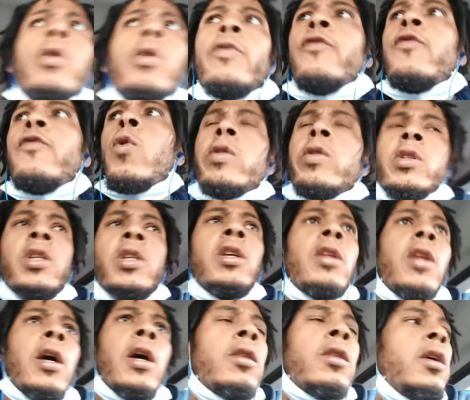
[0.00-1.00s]
and
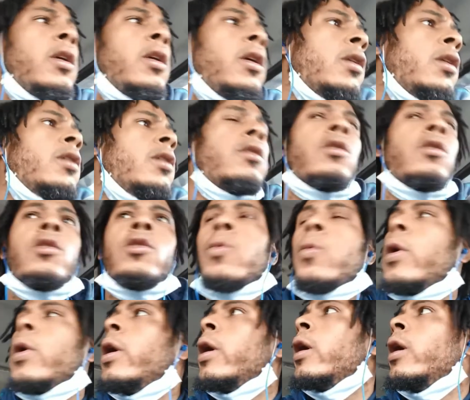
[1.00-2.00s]
14, I think it is, is
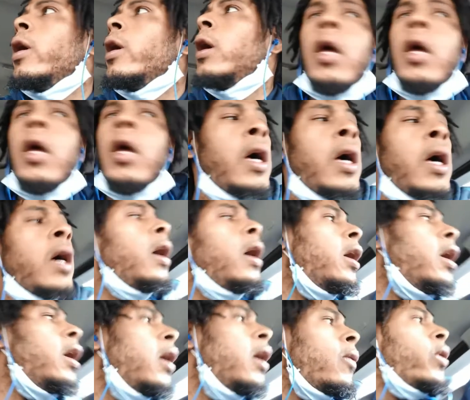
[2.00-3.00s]
where
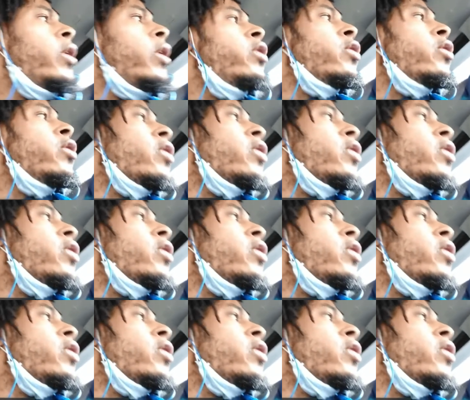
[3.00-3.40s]
uh, where you can